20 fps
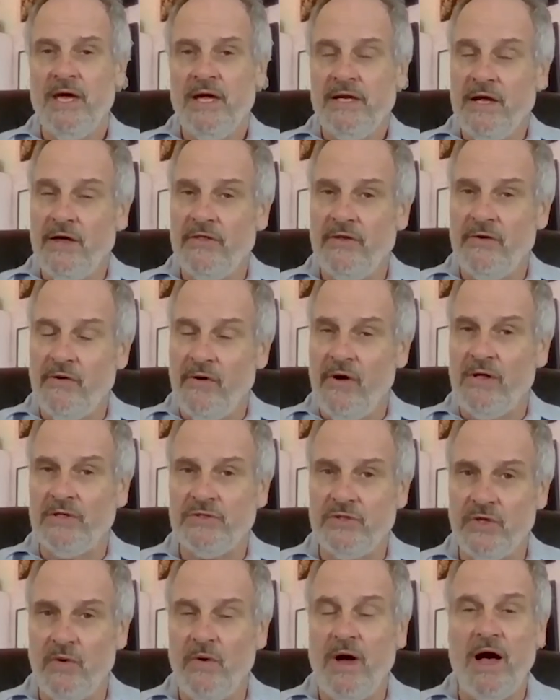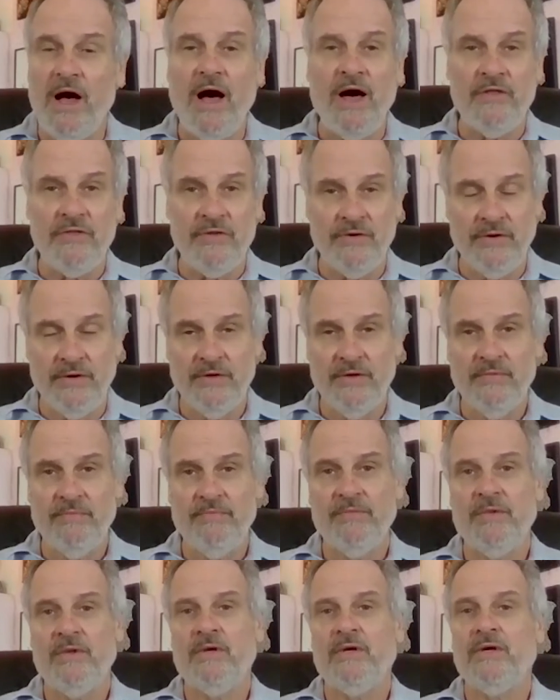Now, there are also other
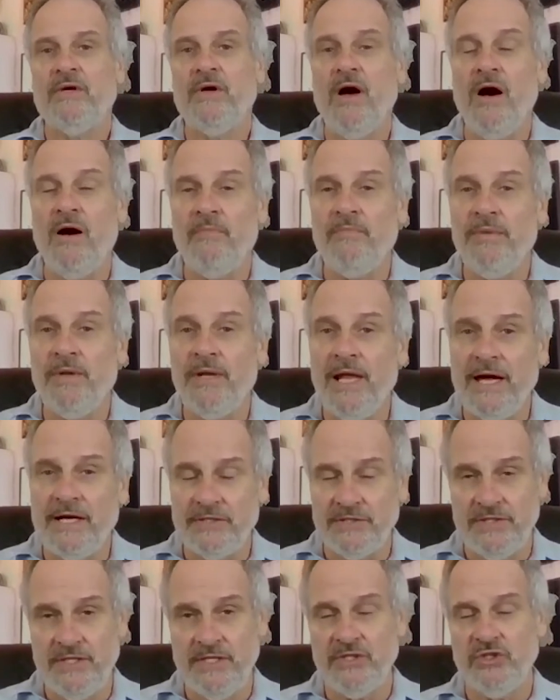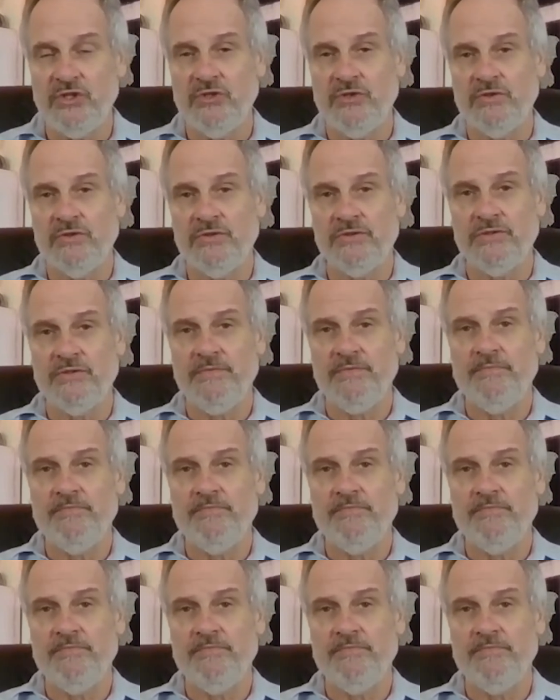complex issues